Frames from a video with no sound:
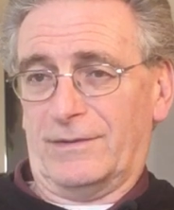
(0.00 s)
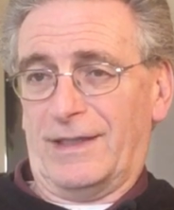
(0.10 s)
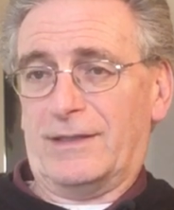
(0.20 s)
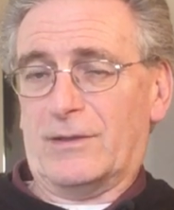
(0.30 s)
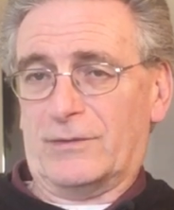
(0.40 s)

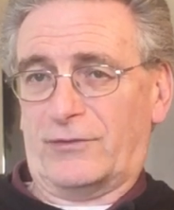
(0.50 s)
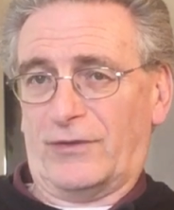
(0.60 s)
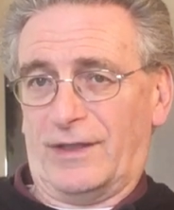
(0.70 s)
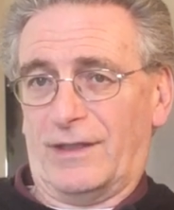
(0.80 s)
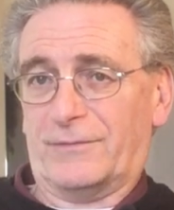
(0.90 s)

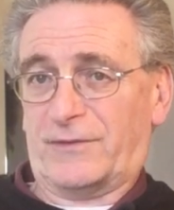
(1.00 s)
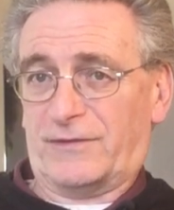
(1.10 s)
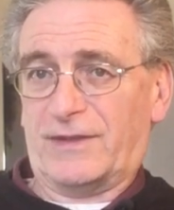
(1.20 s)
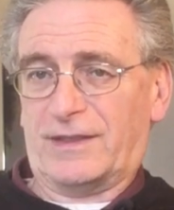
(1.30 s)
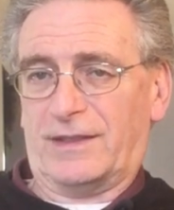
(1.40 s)
energy of
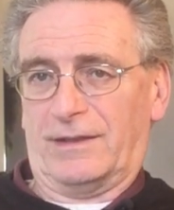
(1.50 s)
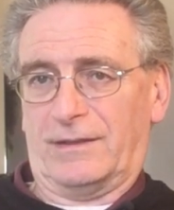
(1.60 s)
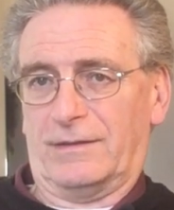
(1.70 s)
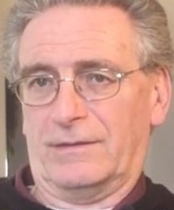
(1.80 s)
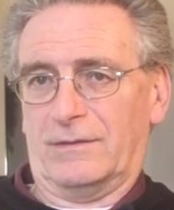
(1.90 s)

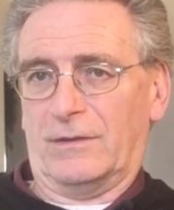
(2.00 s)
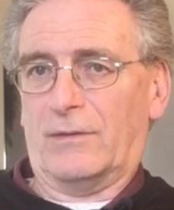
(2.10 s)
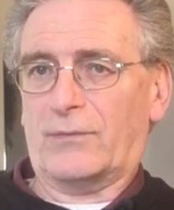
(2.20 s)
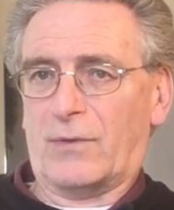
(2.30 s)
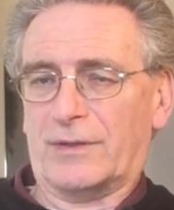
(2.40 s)
seeking,
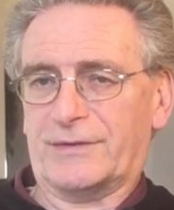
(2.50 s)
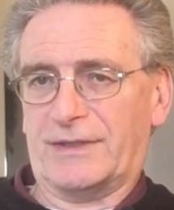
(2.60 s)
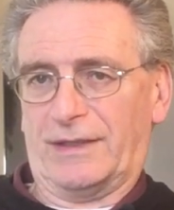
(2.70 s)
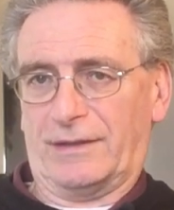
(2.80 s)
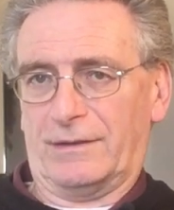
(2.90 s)
of
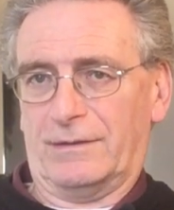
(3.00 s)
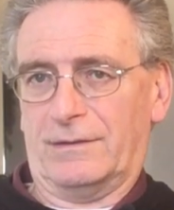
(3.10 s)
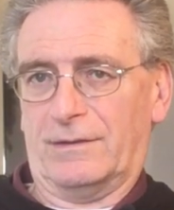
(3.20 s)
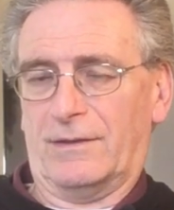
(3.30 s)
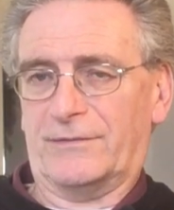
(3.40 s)
wanting,
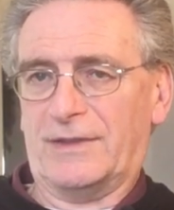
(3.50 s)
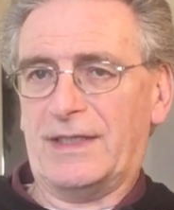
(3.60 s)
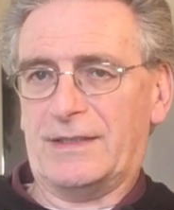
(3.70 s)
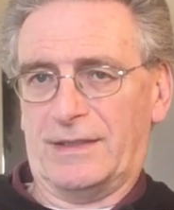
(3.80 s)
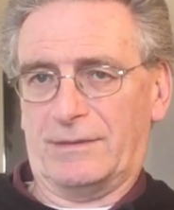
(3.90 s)
of
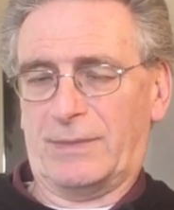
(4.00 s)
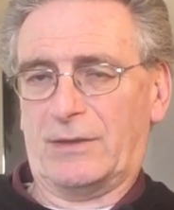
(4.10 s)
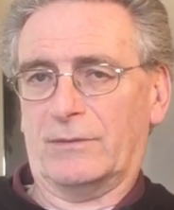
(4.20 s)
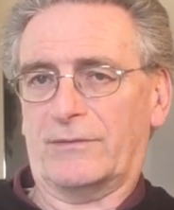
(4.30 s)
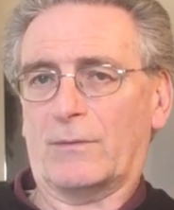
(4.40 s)
needing, because